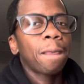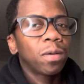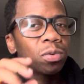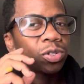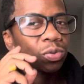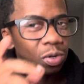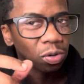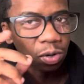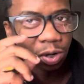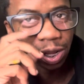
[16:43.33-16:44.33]
was you in
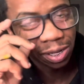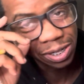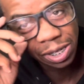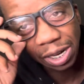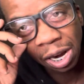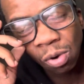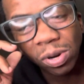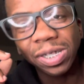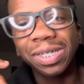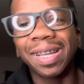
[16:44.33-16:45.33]
New York? Like, I don't
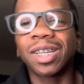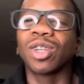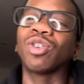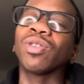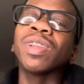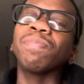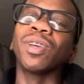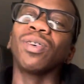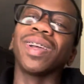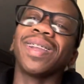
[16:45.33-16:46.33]
want to seem like a creep,
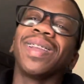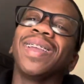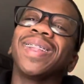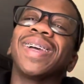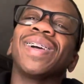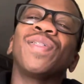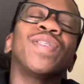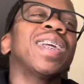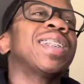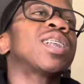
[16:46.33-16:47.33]
though. Like, I
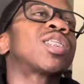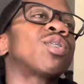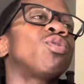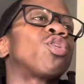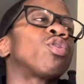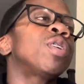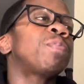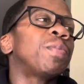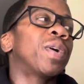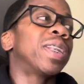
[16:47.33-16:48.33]
feel like that's so
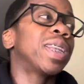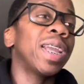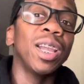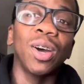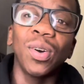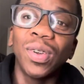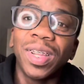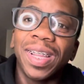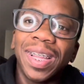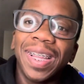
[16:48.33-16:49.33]
creepy. But now,
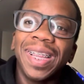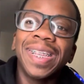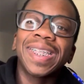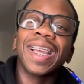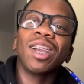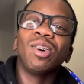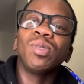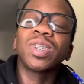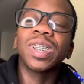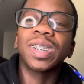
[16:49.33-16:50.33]
it's like,
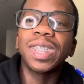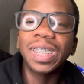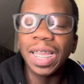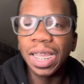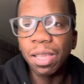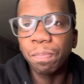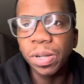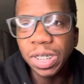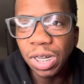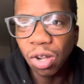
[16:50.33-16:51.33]
oh, shit, TikTok keep
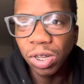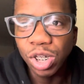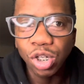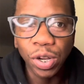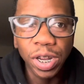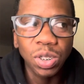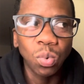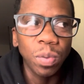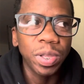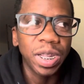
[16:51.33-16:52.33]
pushing out all these trans
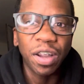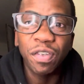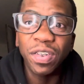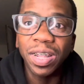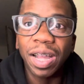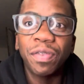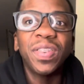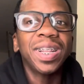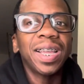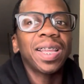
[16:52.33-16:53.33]
women. And I
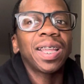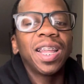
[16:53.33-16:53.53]
feel like